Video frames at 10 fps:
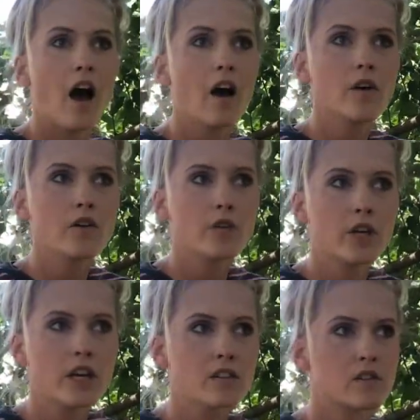oh, you
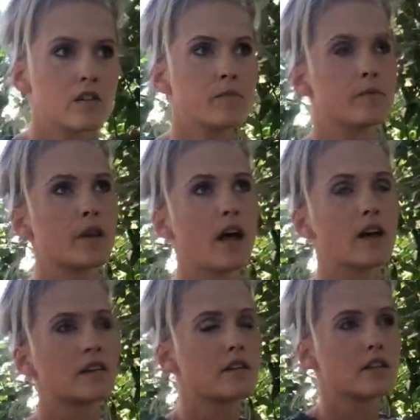can't do the
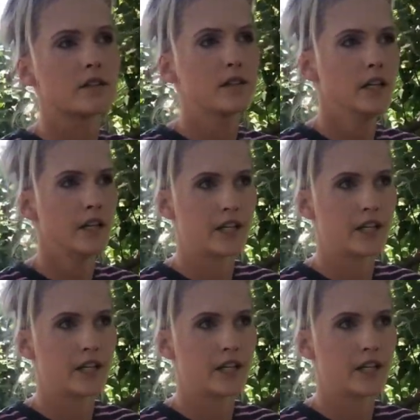black, the